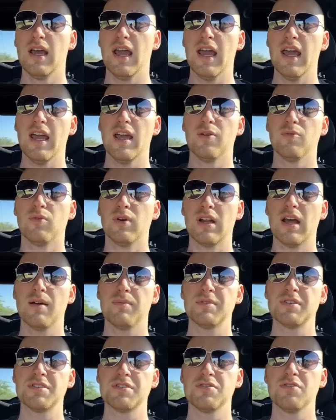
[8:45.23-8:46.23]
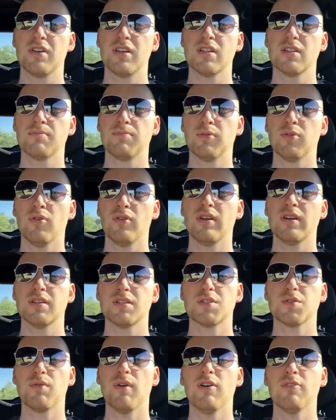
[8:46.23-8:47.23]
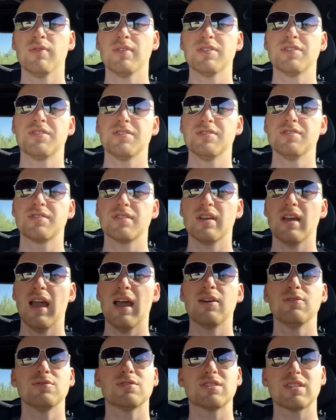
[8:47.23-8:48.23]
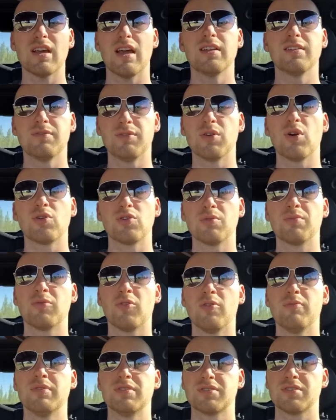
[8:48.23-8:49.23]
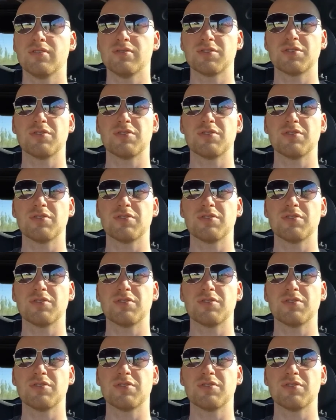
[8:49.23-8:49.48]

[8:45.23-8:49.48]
And what happens is you can deploy it 12 inches outside of your deployment zone.